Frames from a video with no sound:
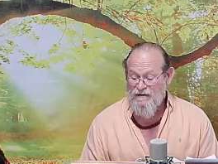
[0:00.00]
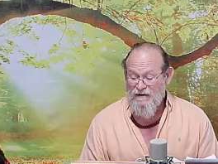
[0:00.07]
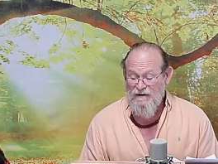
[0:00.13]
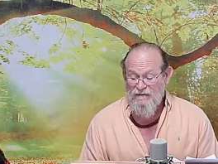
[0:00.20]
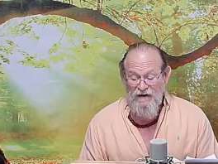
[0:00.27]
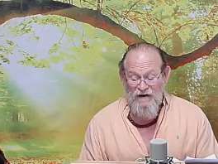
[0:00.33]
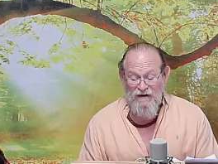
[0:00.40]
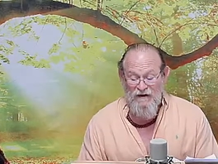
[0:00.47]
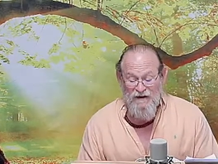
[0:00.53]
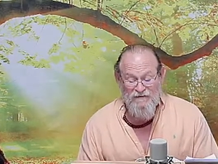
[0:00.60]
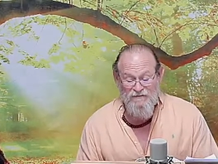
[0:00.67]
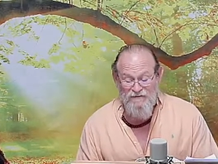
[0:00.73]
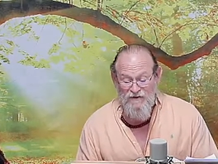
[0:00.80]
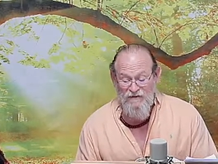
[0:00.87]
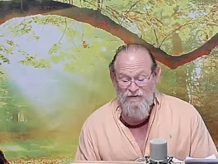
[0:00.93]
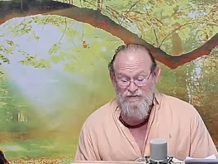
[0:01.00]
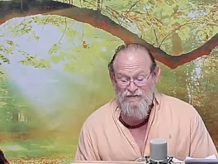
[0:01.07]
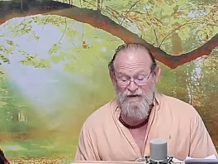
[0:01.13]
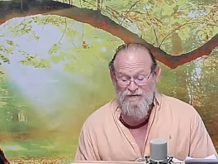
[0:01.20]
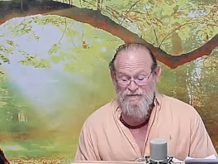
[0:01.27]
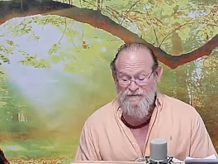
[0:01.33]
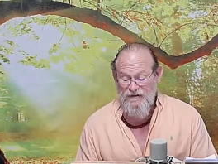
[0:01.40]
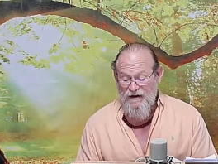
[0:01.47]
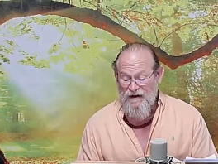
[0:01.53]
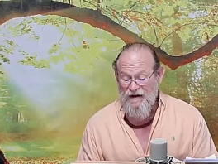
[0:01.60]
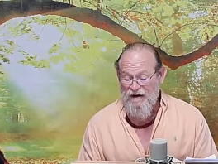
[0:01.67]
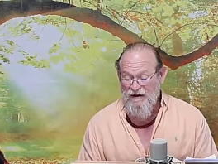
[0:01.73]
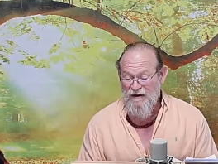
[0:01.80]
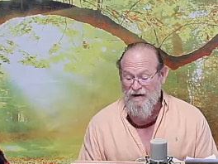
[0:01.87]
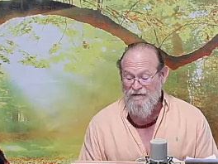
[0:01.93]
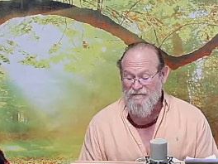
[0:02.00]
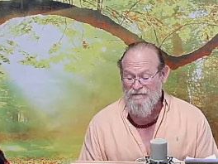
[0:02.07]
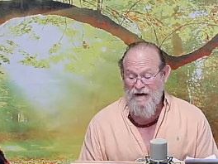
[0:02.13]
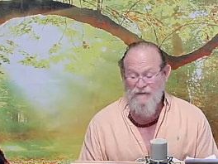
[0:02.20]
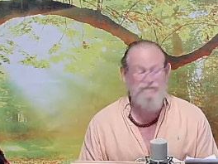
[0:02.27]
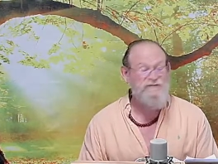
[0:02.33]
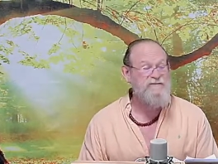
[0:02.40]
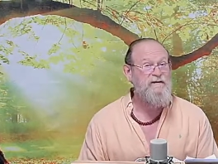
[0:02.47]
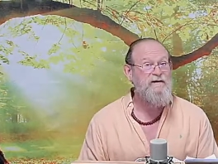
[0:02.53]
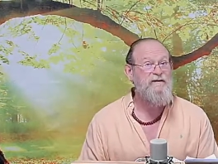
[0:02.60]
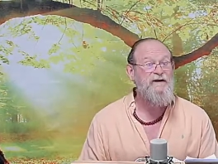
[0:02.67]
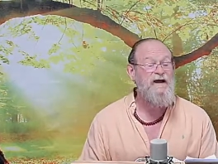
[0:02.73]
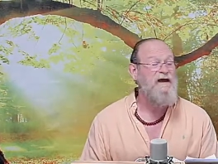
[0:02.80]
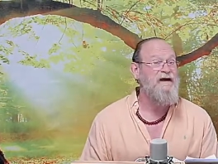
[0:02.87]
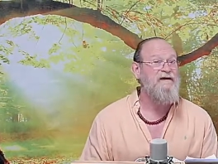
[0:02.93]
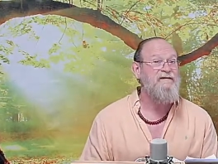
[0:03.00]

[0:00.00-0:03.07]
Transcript: There is no such thing as absolute heat.